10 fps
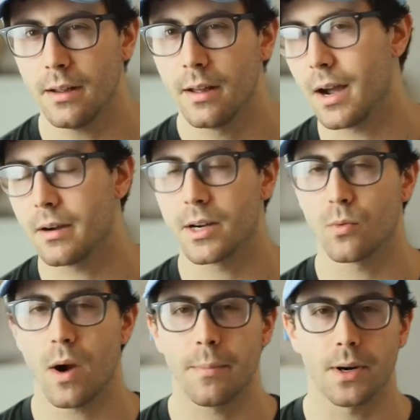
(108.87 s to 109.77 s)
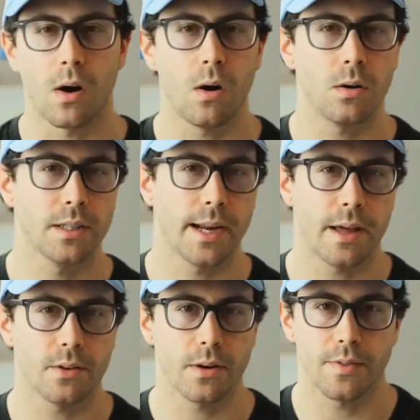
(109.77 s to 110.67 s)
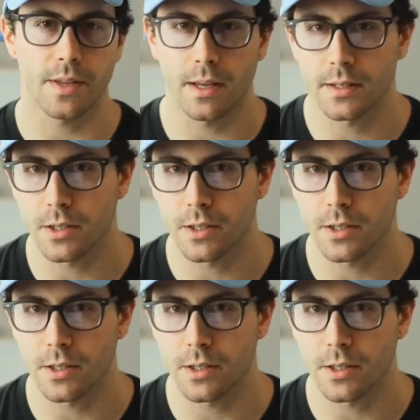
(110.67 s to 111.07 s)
I'm going to wrap it all together at the end to